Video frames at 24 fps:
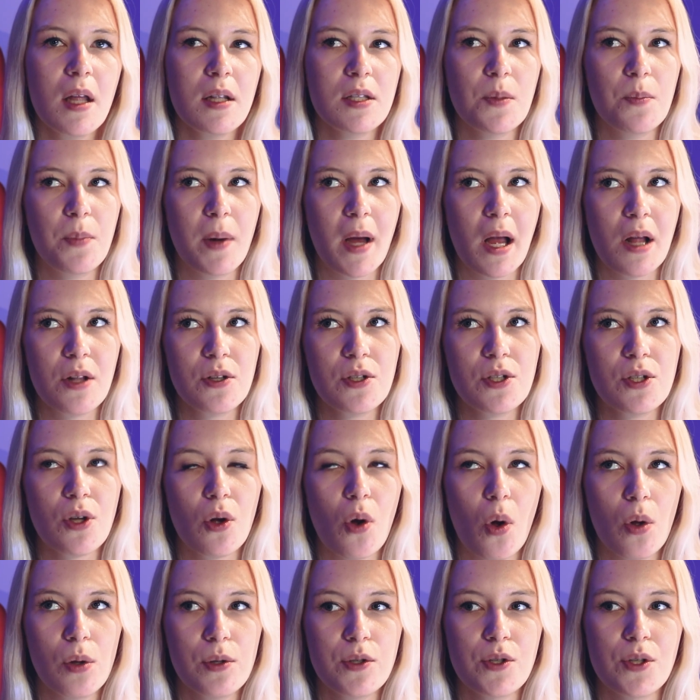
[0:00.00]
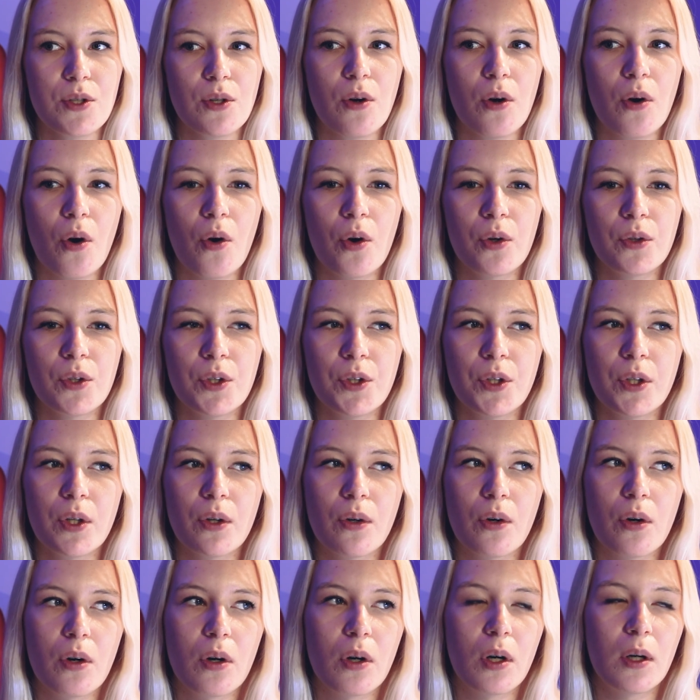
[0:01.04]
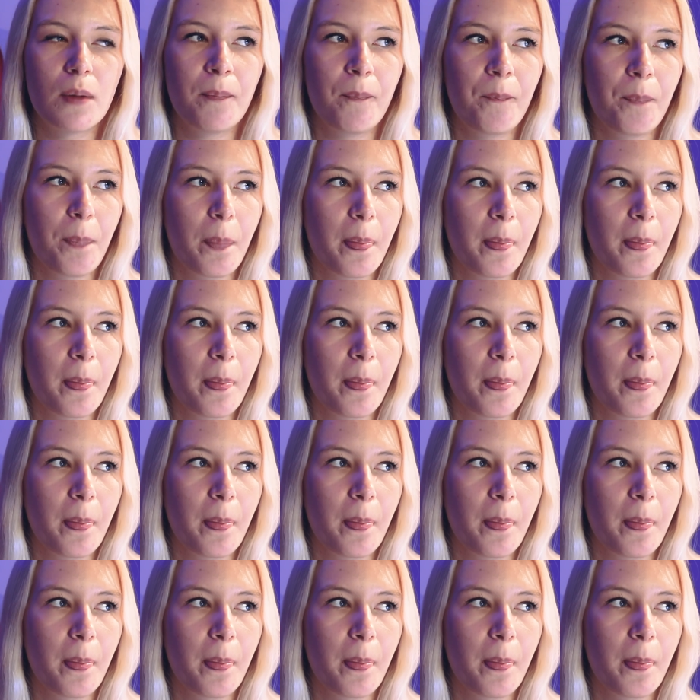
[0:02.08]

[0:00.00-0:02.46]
depends also on your